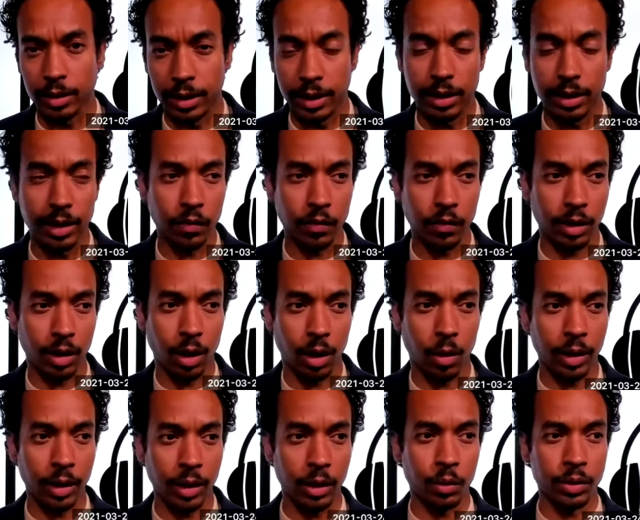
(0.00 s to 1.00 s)
Didn't even know
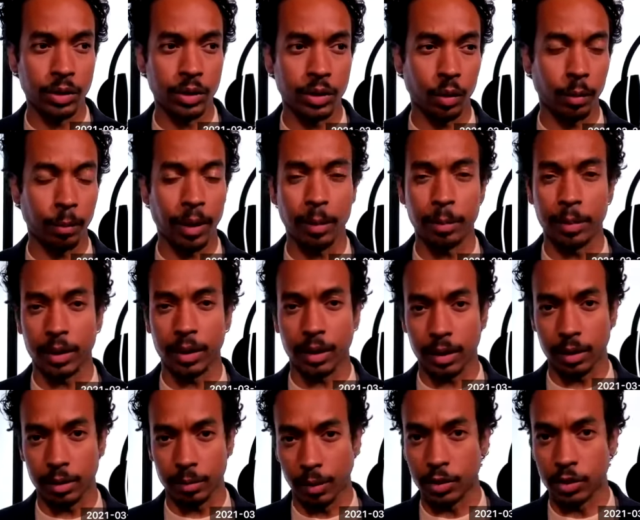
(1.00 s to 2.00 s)
he was a Republican,
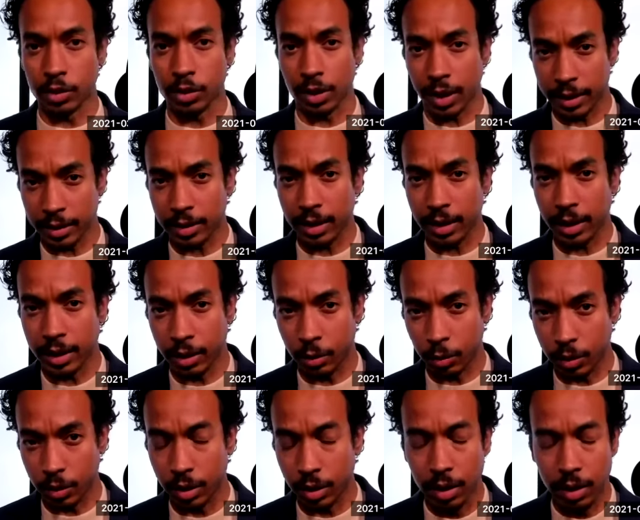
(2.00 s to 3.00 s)
much less that he
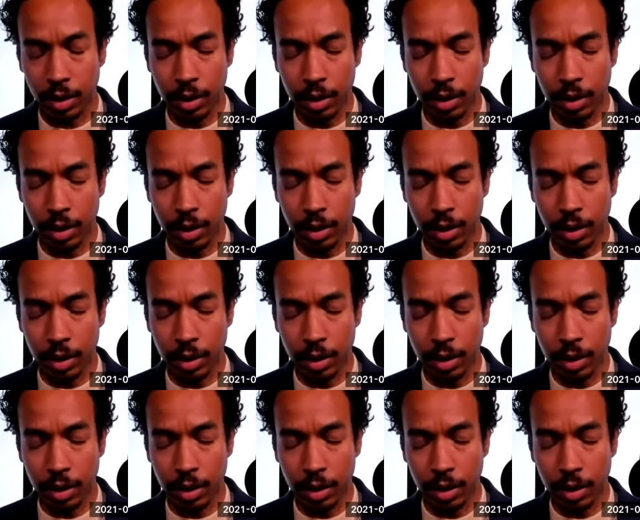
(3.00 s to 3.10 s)
would